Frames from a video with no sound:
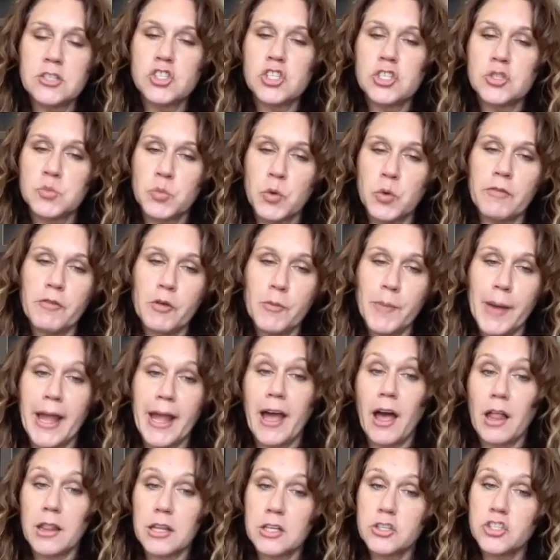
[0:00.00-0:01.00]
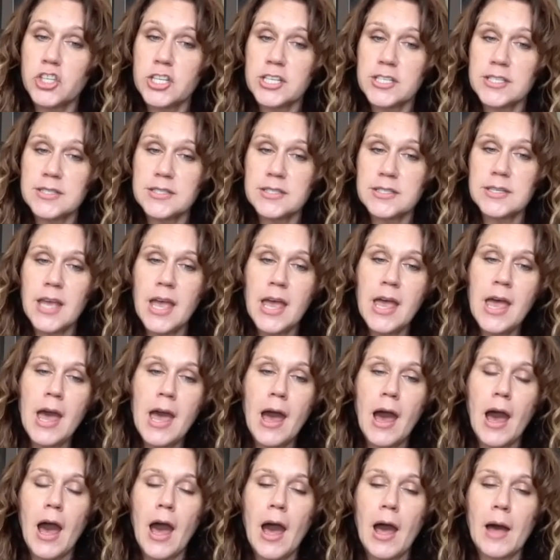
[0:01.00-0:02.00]
She's more of a biologist,
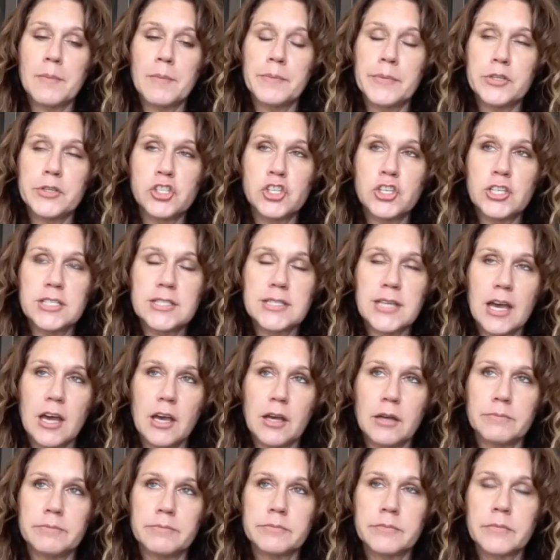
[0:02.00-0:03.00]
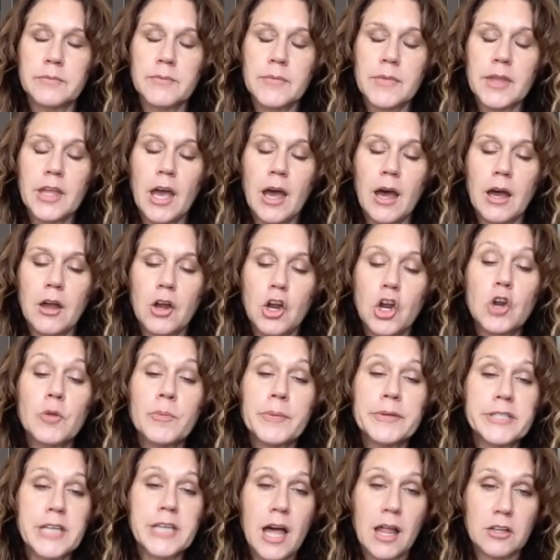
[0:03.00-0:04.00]
but she's a
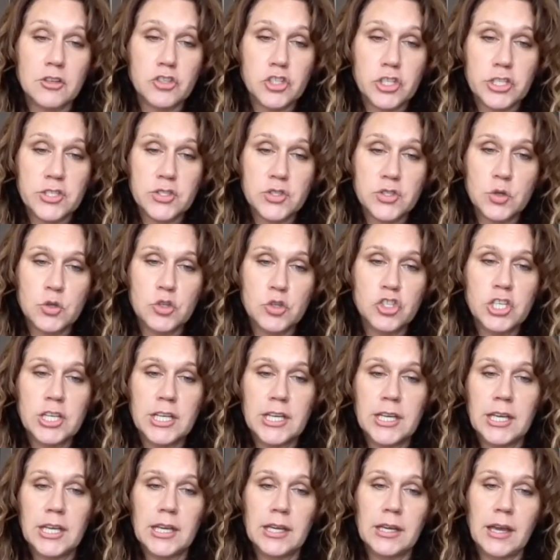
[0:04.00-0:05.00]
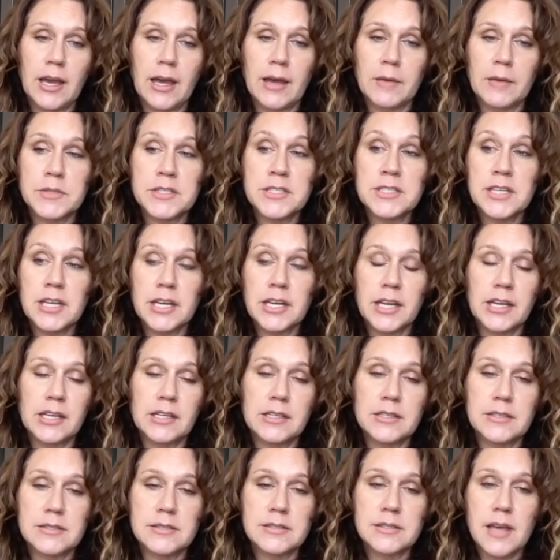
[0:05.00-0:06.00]
herpetologist. So she
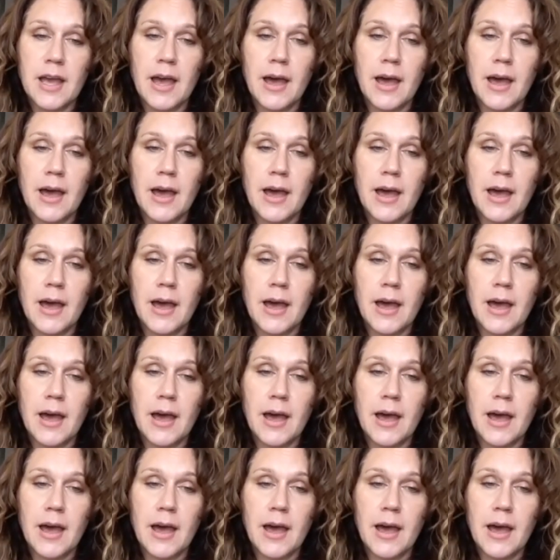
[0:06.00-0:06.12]
studies